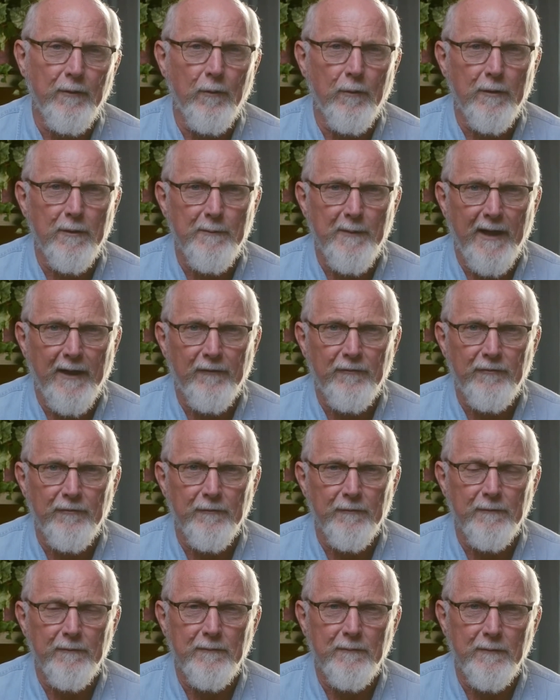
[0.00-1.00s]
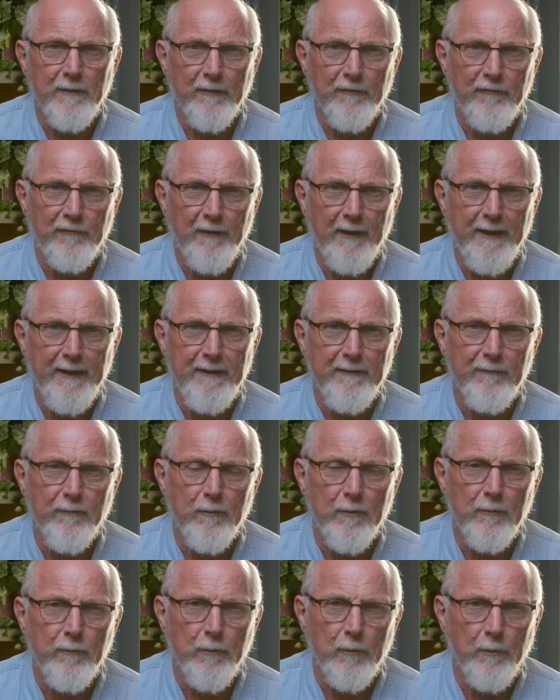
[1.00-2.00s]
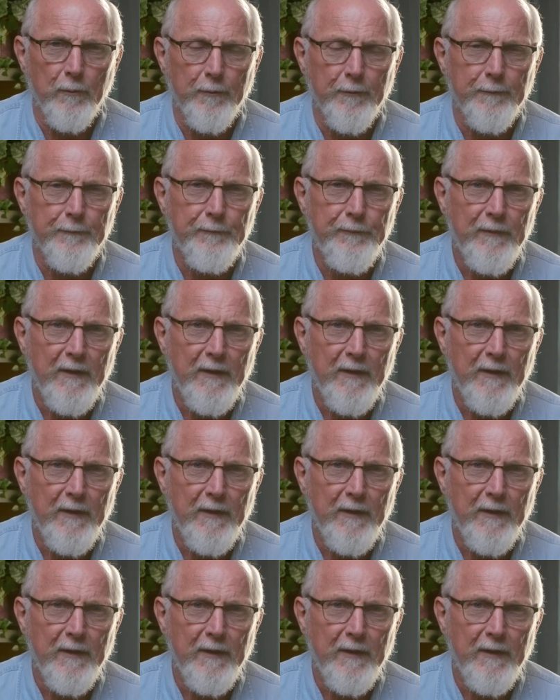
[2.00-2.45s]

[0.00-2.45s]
or a master, a slave or a ruler.